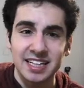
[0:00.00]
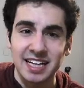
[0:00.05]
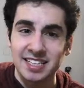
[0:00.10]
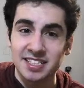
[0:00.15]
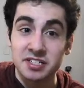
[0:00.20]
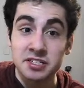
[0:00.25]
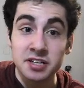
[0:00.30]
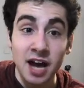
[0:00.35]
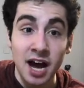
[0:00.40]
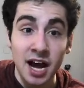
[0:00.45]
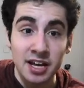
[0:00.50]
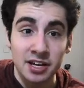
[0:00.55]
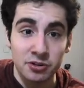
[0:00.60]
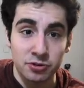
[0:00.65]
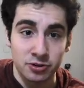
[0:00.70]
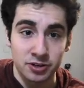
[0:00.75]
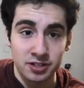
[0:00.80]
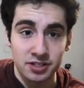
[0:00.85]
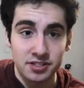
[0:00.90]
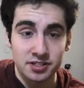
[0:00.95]
that's not
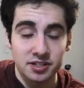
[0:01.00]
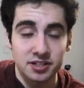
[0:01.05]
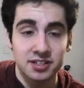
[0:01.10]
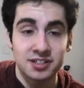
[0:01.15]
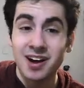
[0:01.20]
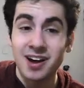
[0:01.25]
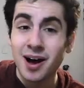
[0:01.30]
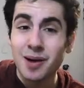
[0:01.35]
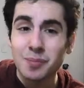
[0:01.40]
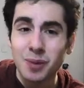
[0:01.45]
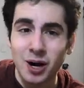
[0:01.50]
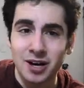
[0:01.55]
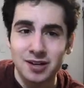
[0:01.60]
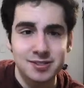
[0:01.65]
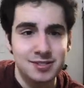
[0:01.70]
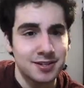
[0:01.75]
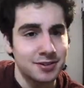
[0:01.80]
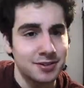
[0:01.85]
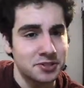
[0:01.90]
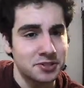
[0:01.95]
yours. Come on,
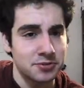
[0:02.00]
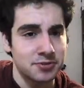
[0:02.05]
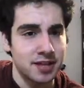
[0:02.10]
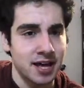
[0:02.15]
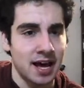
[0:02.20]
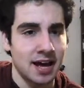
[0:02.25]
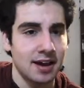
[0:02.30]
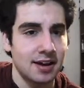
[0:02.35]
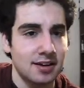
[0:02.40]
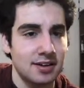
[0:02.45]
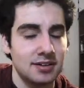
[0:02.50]
don't do that.